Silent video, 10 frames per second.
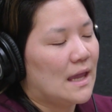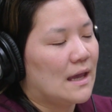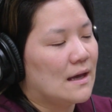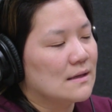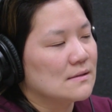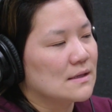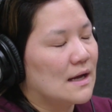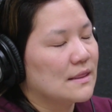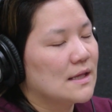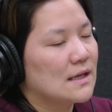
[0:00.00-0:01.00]
And
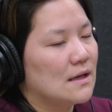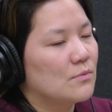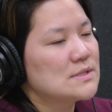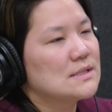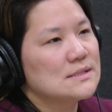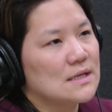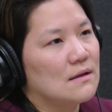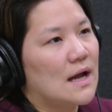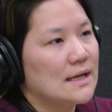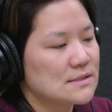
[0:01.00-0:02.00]
I think it wasn't
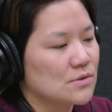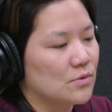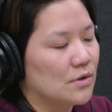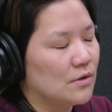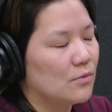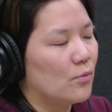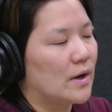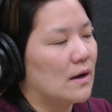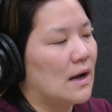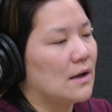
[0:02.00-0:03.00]
until high school
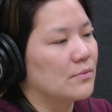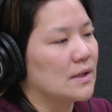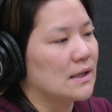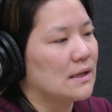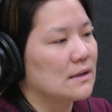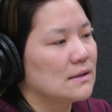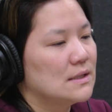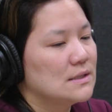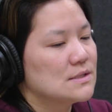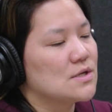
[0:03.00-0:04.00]
where I really
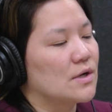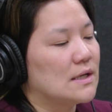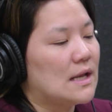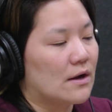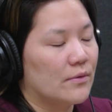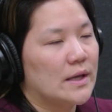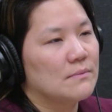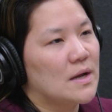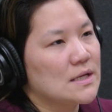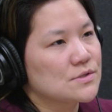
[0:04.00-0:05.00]
started
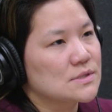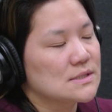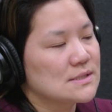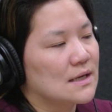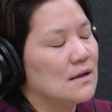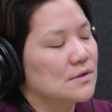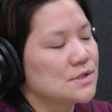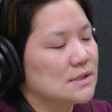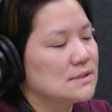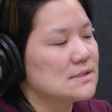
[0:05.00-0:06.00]
narrowing my interest in psychology.